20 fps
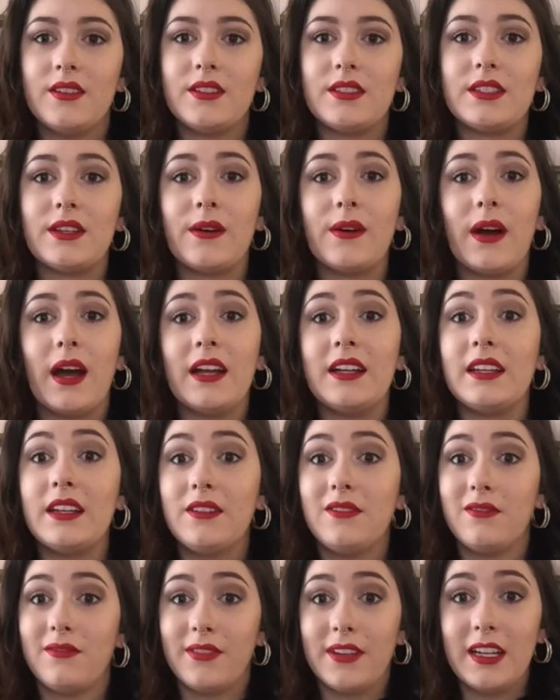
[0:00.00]
So I
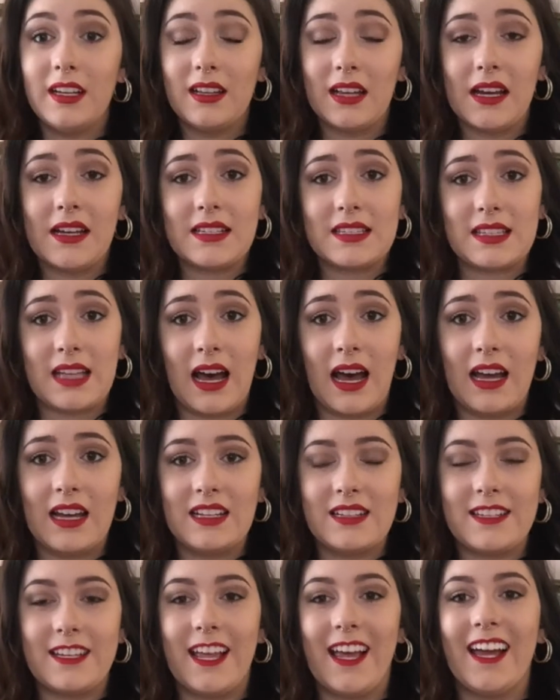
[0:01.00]
didn't realize that
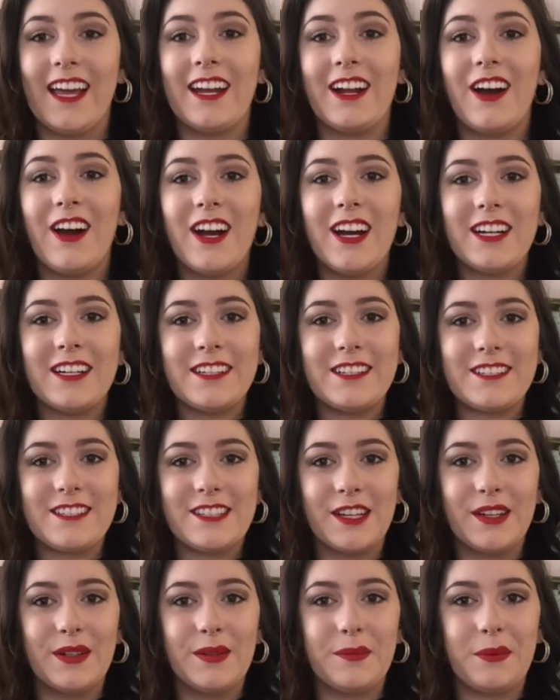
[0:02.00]
until I had already
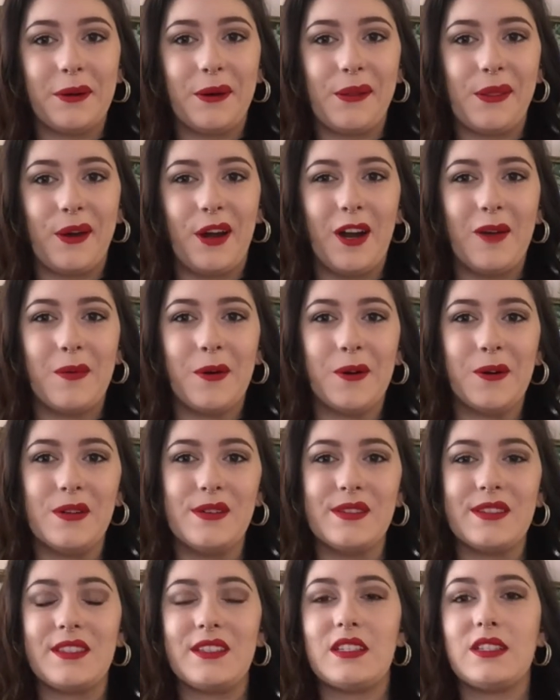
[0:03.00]
sewn both
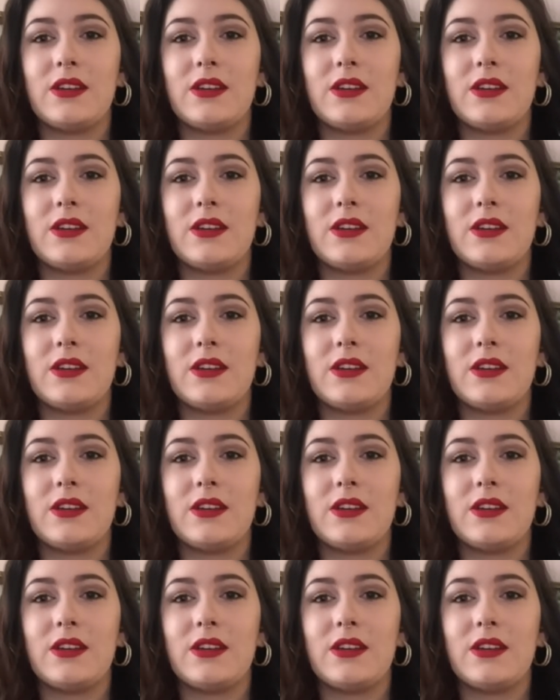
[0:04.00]
armholes.